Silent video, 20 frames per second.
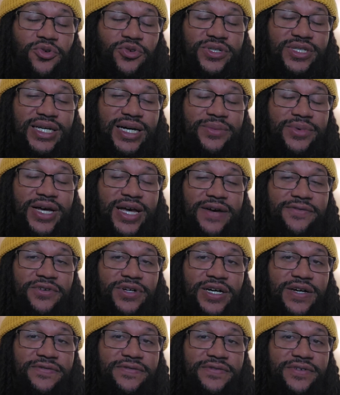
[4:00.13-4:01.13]
more time I have
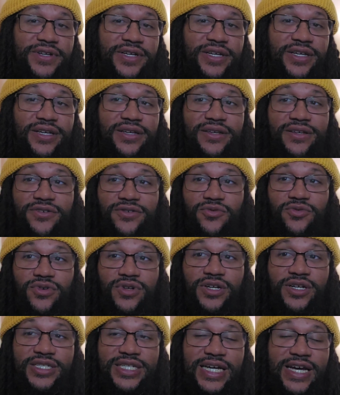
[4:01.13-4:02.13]
left
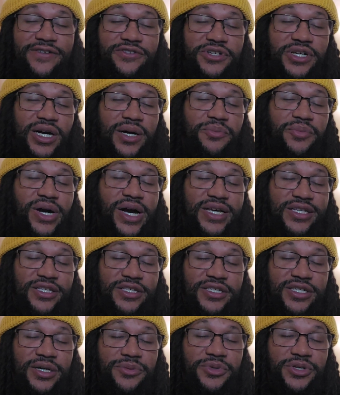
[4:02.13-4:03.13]
because I have Jon
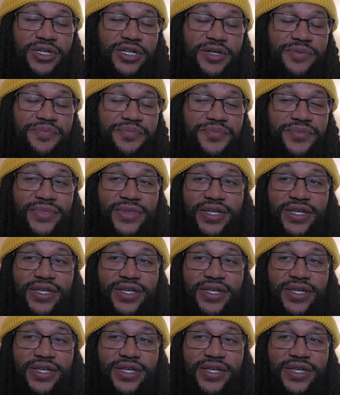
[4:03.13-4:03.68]
Moxley coming up.